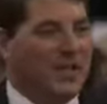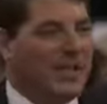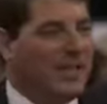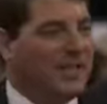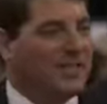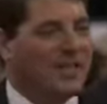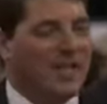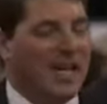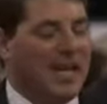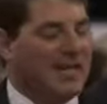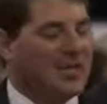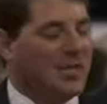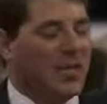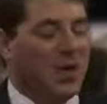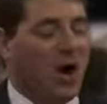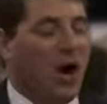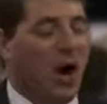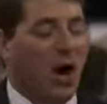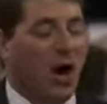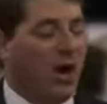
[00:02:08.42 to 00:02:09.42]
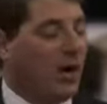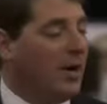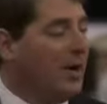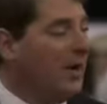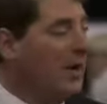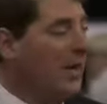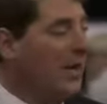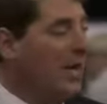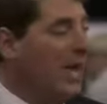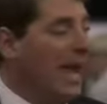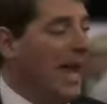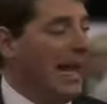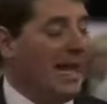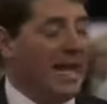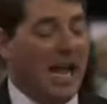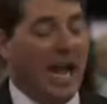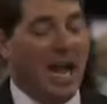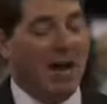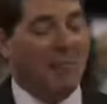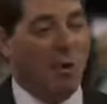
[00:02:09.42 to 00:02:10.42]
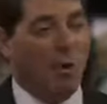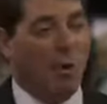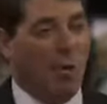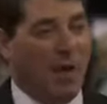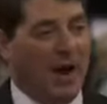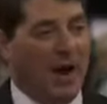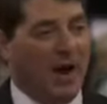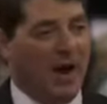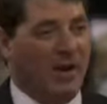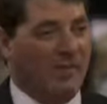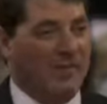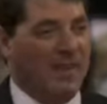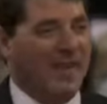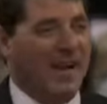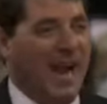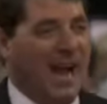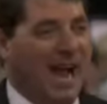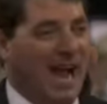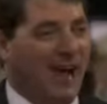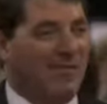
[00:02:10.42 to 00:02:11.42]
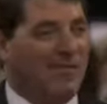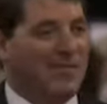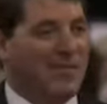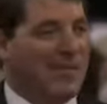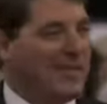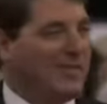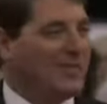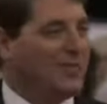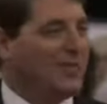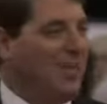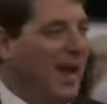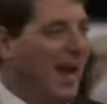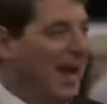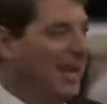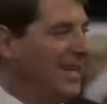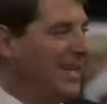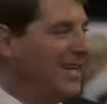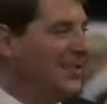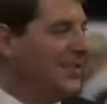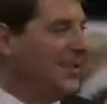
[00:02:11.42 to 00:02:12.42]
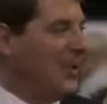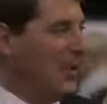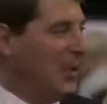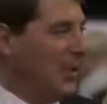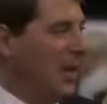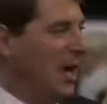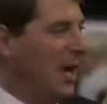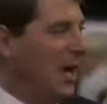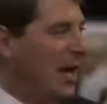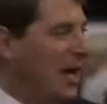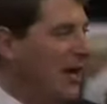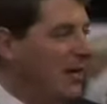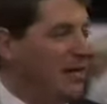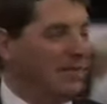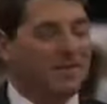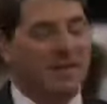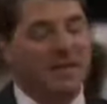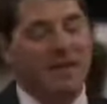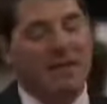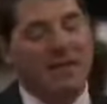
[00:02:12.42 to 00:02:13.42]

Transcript: these days there aren't any I'm aware of that have this magnitude of